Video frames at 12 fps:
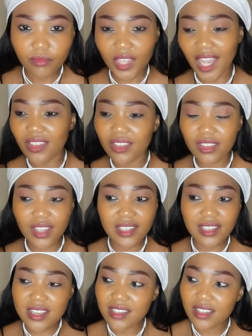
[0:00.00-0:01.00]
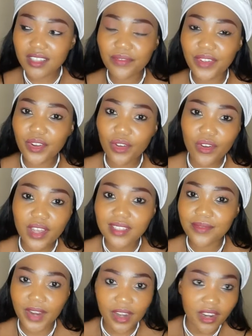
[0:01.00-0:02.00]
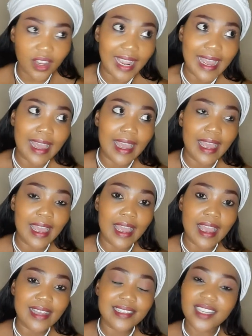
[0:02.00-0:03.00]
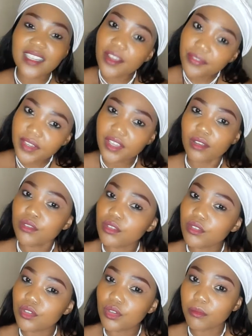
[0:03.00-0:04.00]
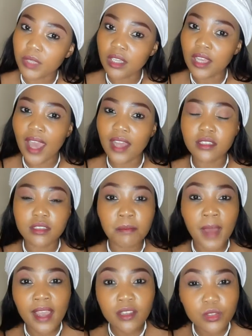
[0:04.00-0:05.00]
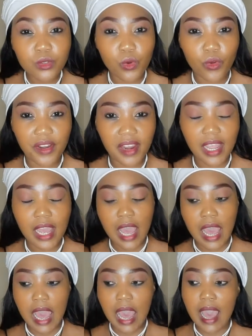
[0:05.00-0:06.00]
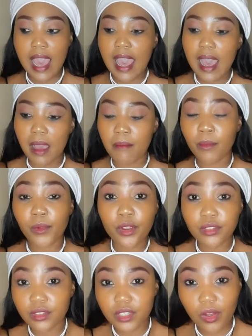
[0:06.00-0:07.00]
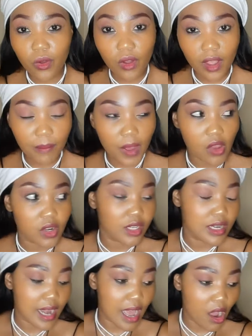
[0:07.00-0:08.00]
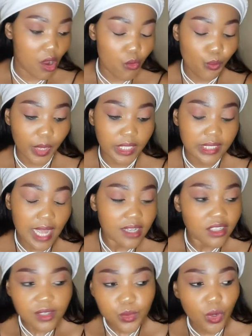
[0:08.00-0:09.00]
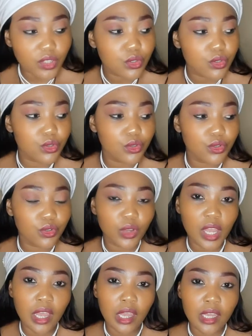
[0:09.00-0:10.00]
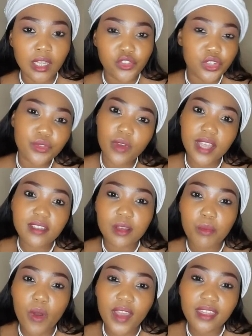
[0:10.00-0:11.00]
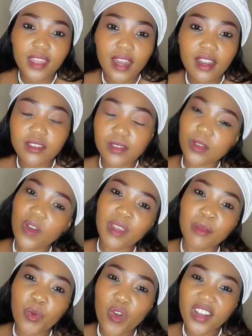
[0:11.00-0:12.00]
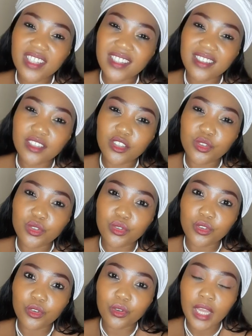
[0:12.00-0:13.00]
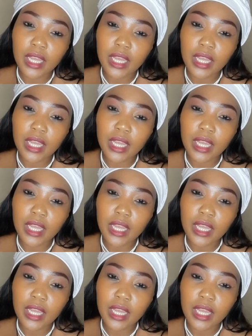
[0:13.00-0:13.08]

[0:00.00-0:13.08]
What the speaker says: and this video is very significant to me and my story. I'm going to talk about it now, but I just want to just raise the point that it's so important to